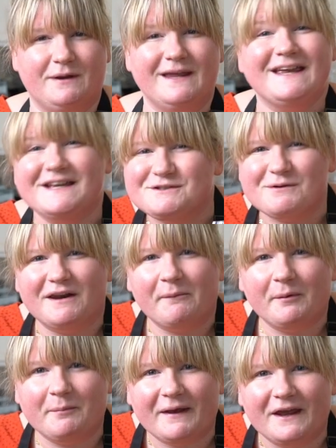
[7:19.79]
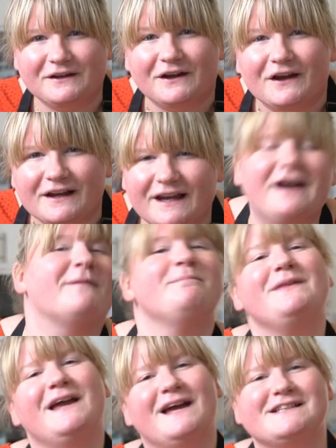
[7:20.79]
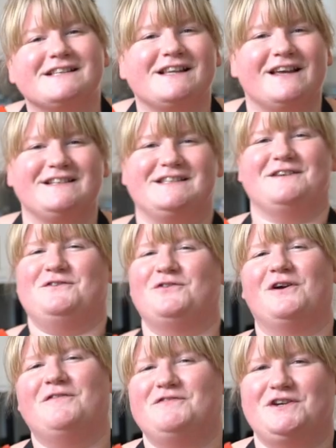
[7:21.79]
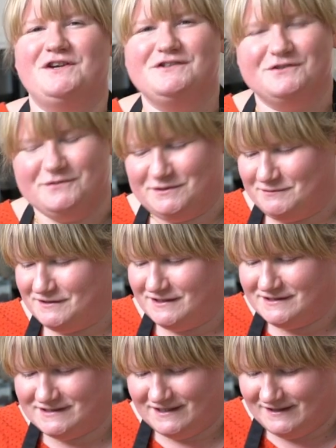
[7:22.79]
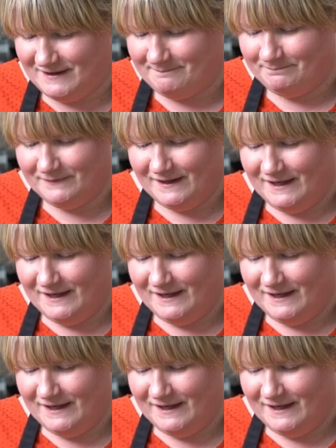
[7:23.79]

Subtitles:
here's one I prepared earlier, as they like to say on craft shows. Always wanted to say that.